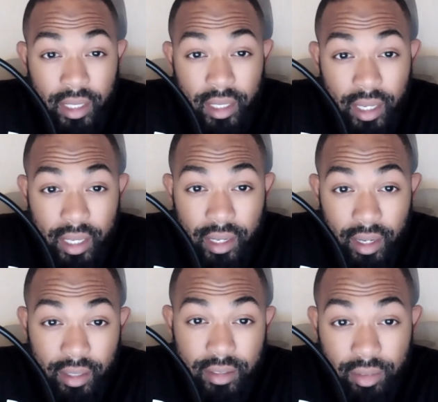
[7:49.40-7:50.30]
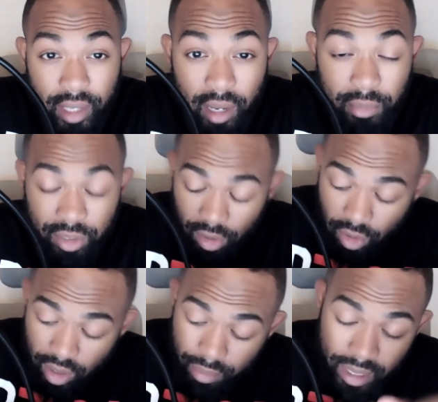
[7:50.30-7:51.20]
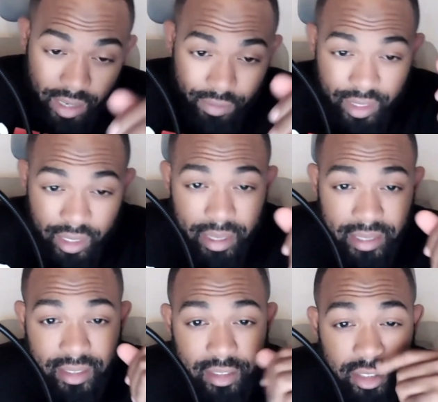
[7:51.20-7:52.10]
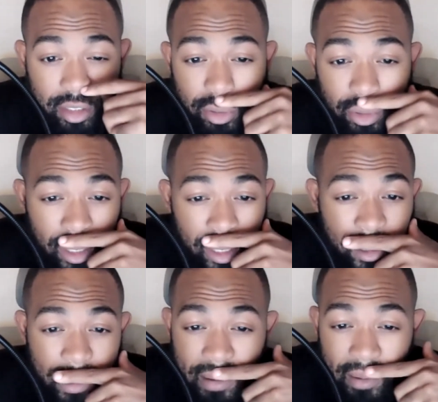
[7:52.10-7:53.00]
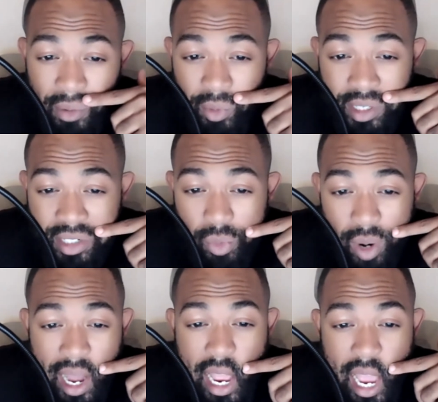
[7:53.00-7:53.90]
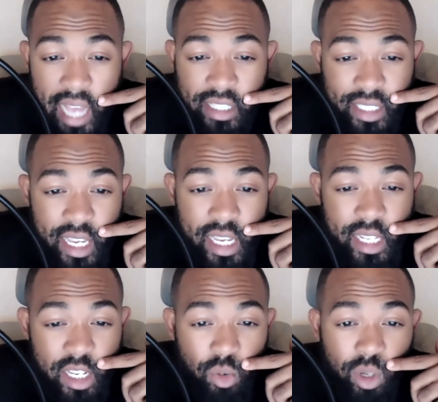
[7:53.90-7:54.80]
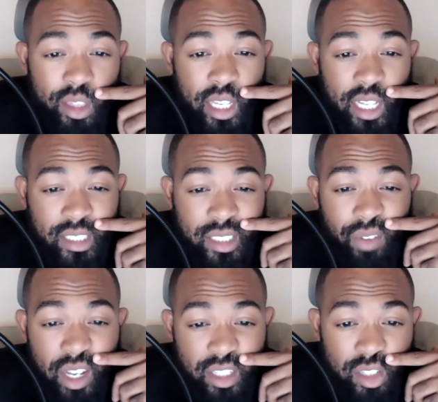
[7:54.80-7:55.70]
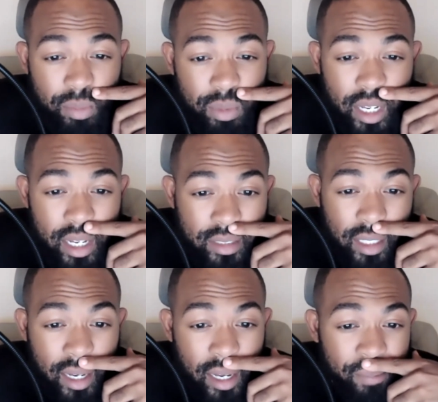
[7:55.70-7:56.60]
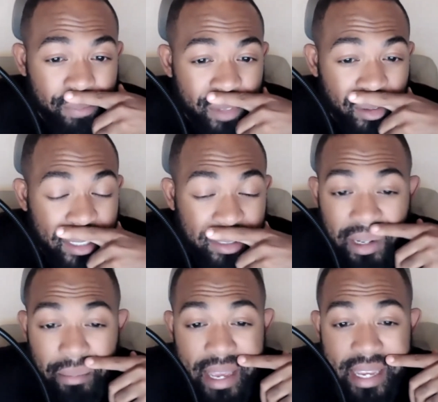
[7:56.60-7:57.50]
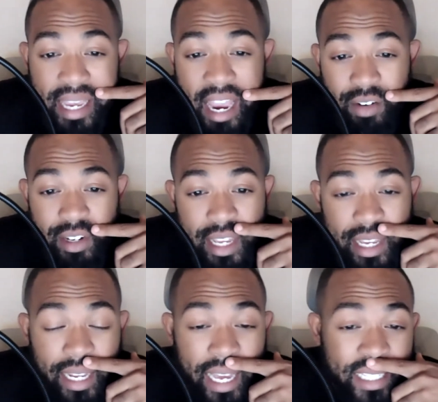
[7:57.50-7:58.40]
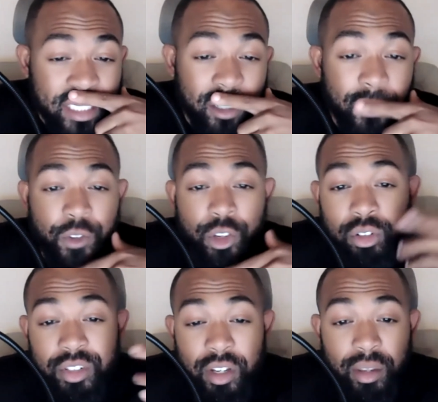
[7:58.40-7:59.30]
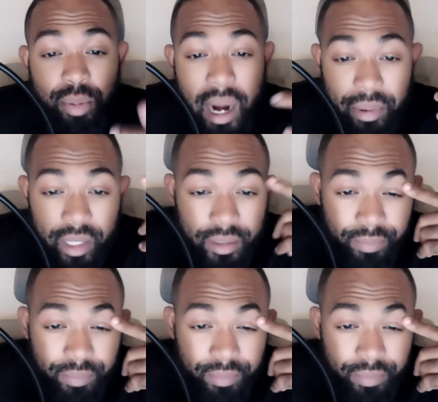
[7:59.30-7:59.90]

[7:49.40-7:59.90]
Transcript: And so now I'm just going to go ahead and make everything make sense to you. And the reason why I say that you want to think as an investor is because that's going to make everything a lot easier for you to sell the property.